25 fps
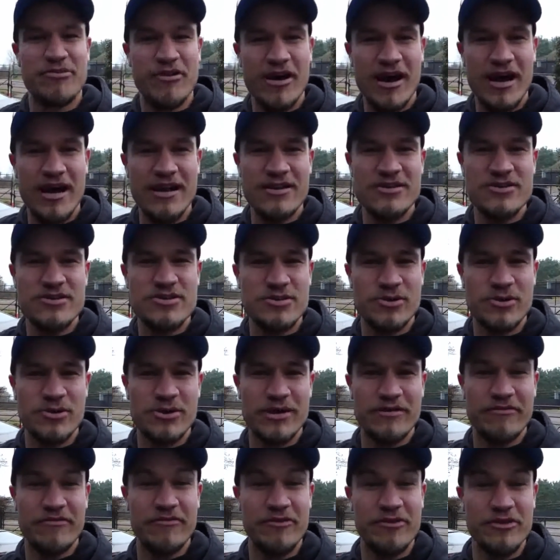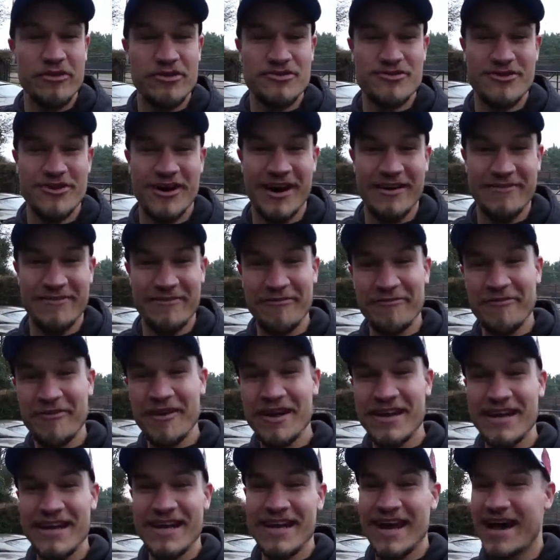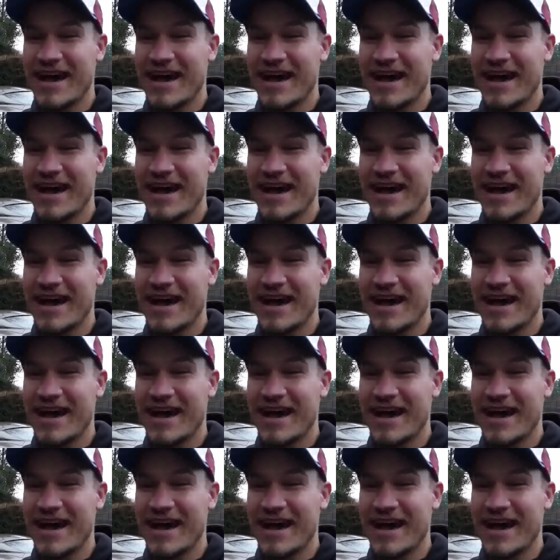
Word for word: pride and joy for a drive and funnily